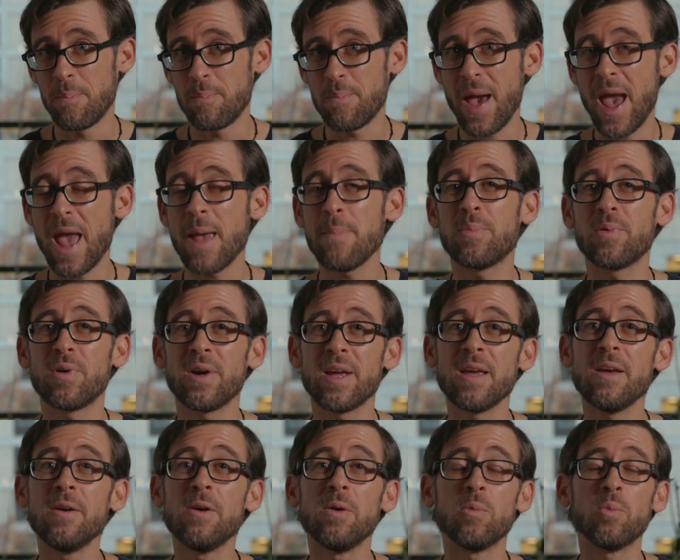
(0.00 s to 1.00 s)

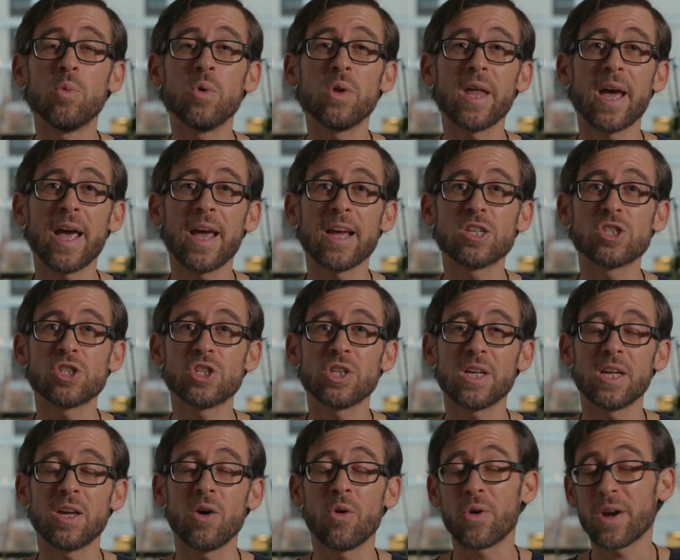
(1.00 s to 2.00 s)
papery will
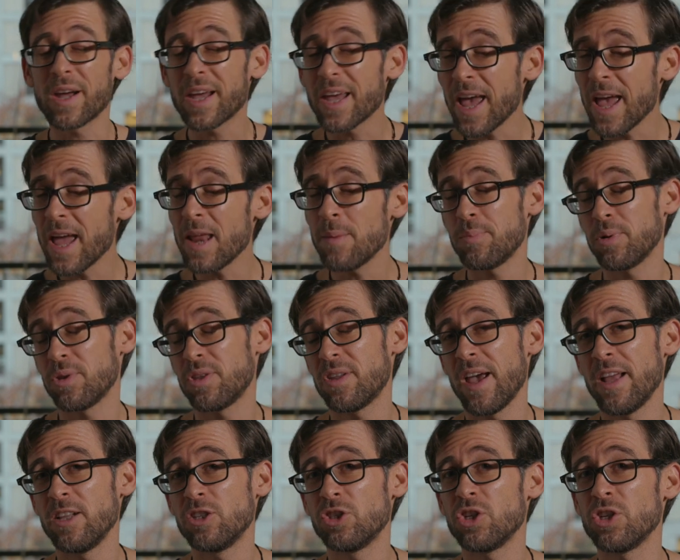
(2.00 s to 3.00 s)
actually or can
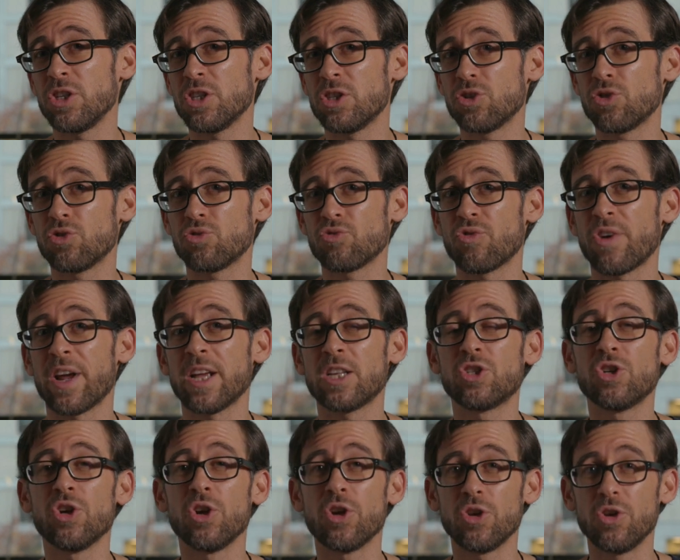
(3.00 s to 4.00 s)
potentially
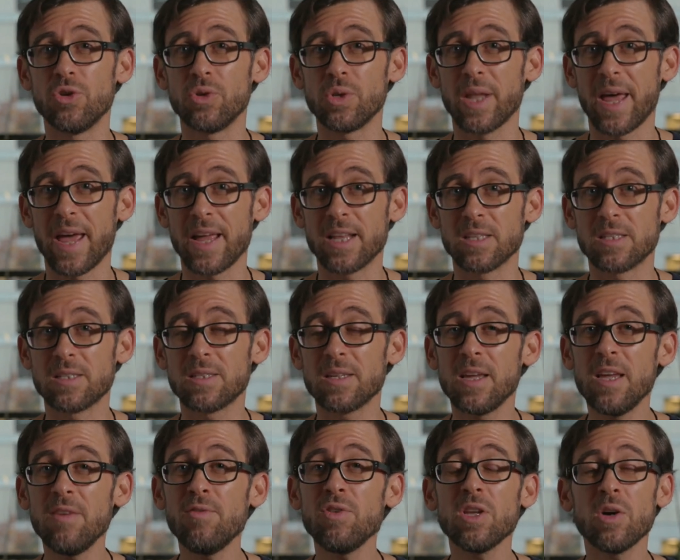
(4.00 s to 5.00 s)
scratch your lens.
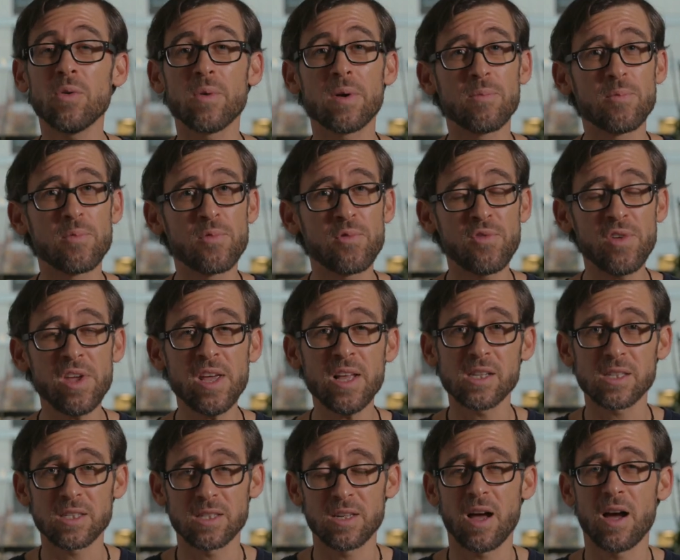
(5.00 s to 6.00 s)
Even though it
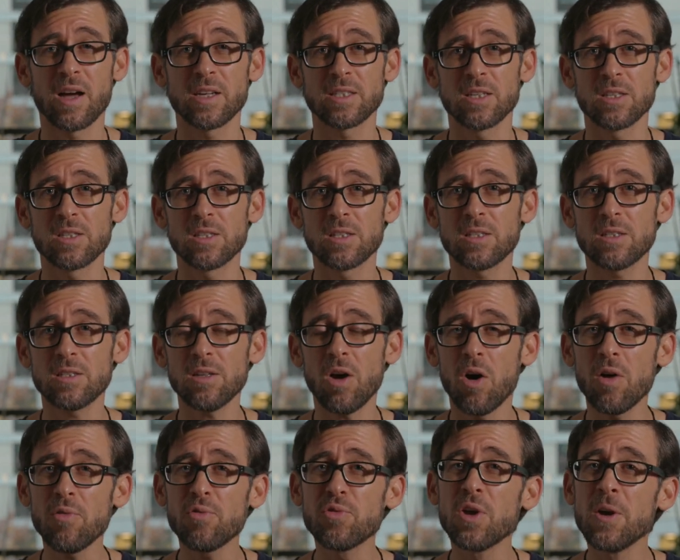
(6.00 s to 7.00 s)
feels nice and
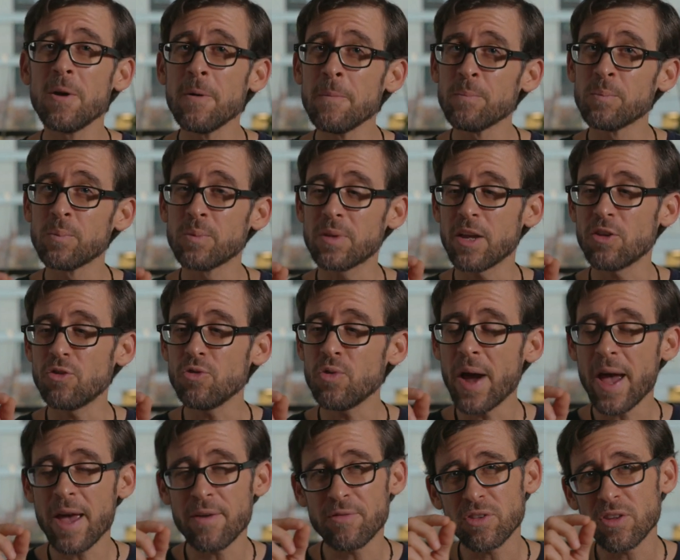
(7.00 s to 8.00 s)
soft, they do
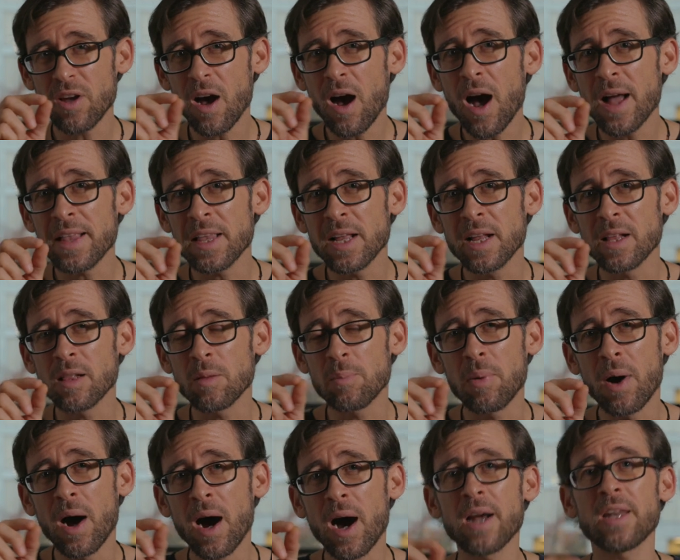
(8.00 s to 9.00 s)
have tiny little
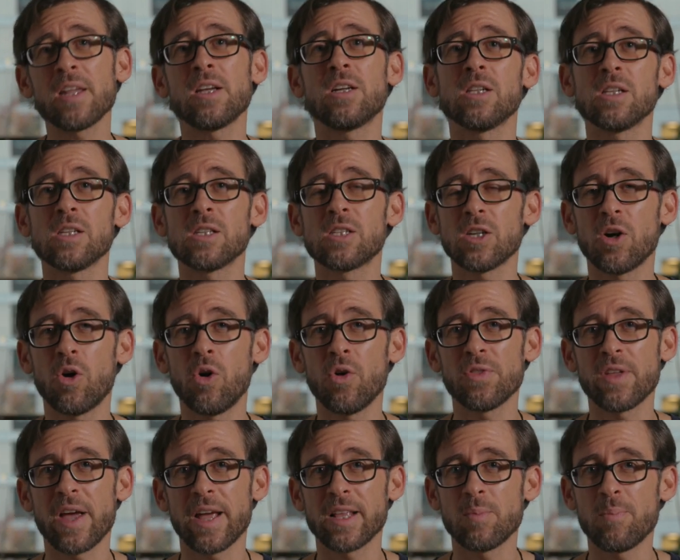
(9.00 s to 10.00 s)
particles
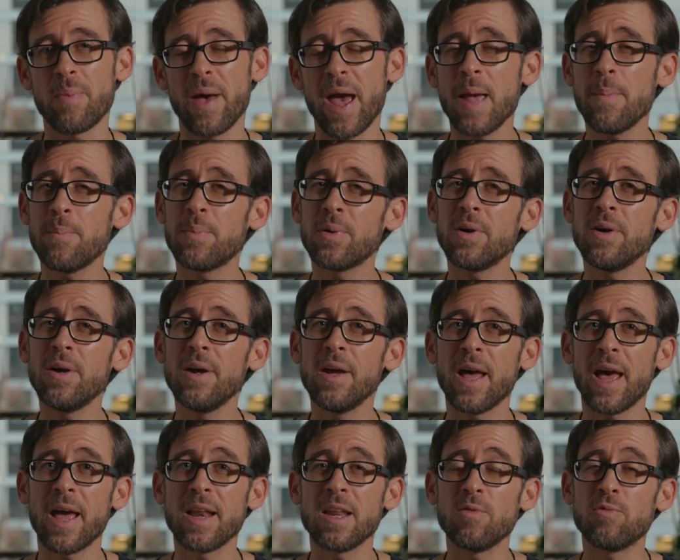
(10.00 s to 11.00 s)
on that paper,
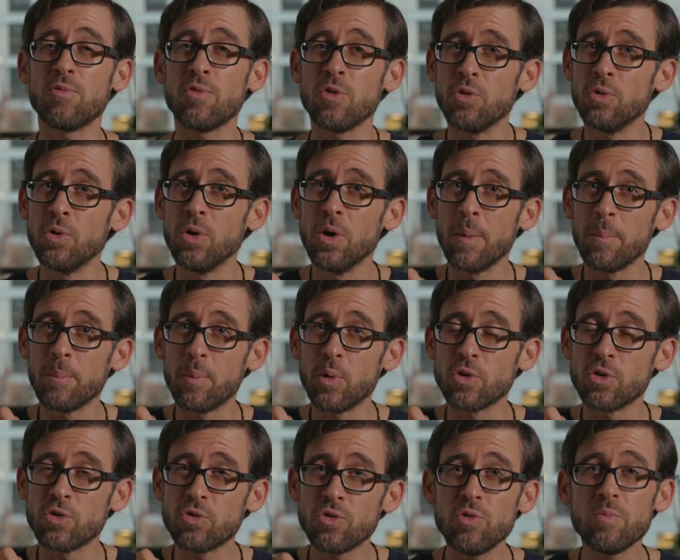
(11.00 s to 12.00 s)
and if you
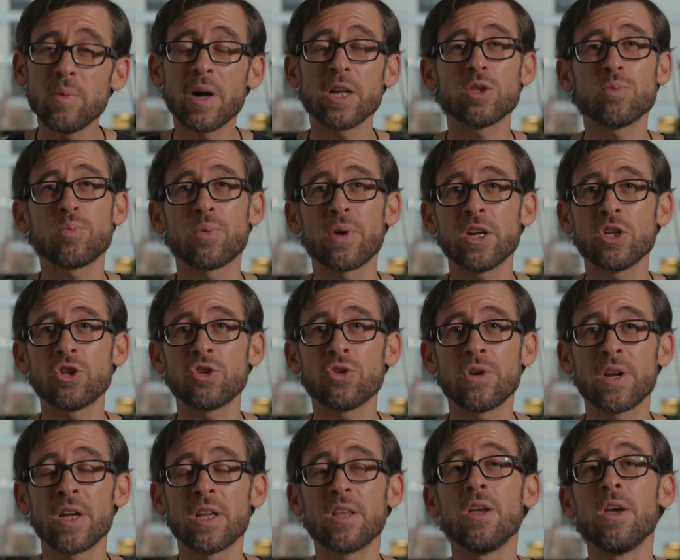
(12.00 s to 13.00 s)
put too much pressure
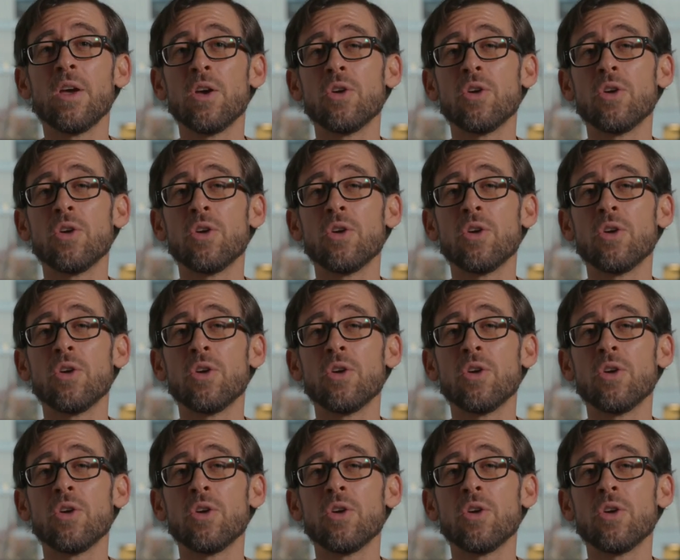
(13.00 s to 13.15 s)
on it,